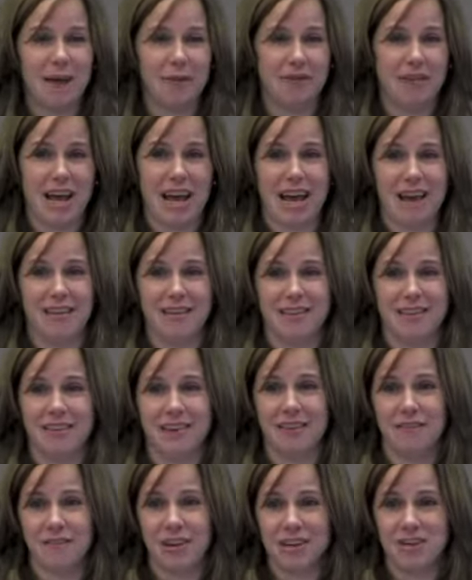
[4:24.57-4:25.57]
outside
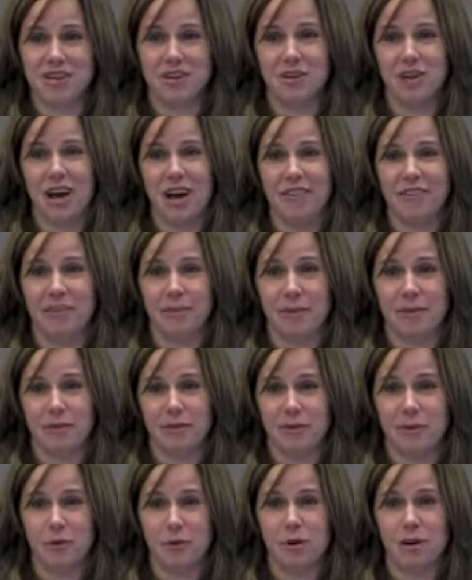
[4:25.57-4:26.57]
the conventional concept
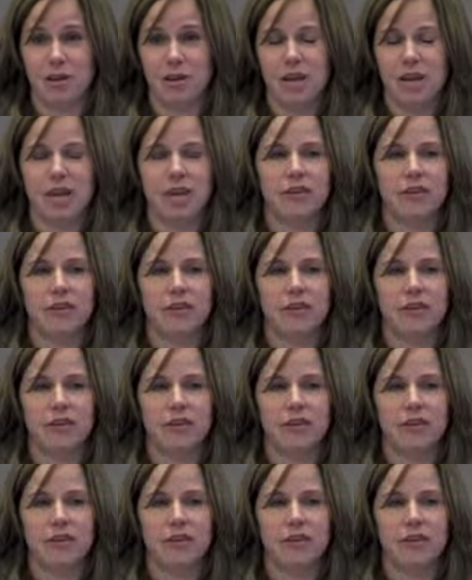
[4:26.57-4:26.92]
of school.